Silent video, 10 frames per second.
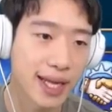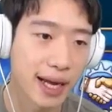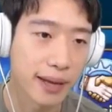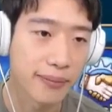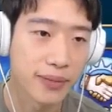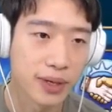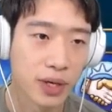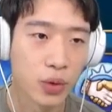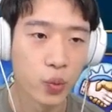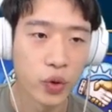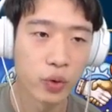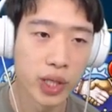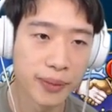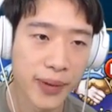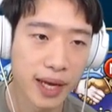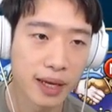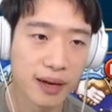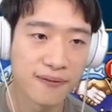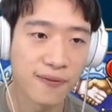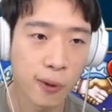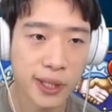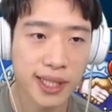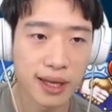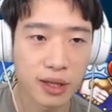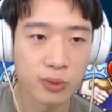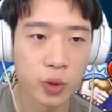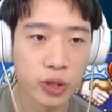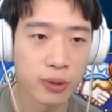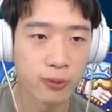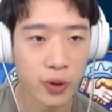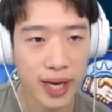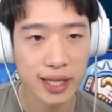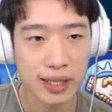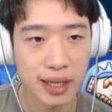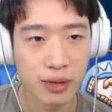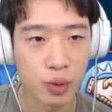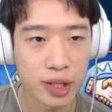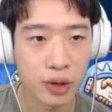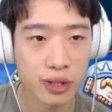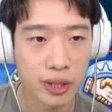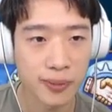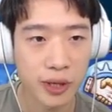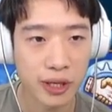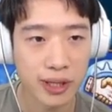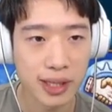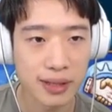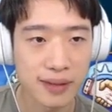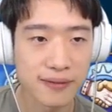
type, we want to make a 4 set of Rune of Rage. We talked about it.